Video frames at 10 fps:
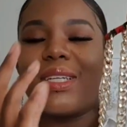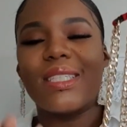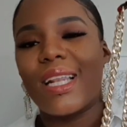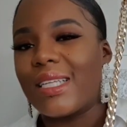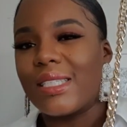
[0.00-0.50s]
and
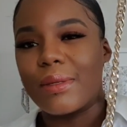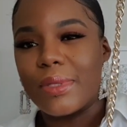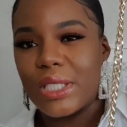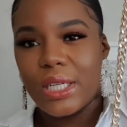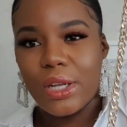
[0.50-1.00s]
it's classic
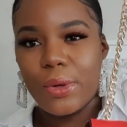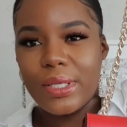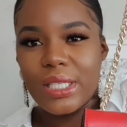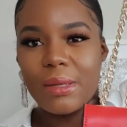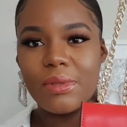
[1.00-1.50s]
Moschino
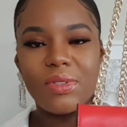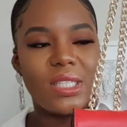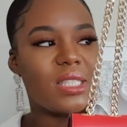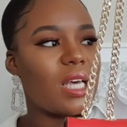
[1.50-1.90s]
in terms of these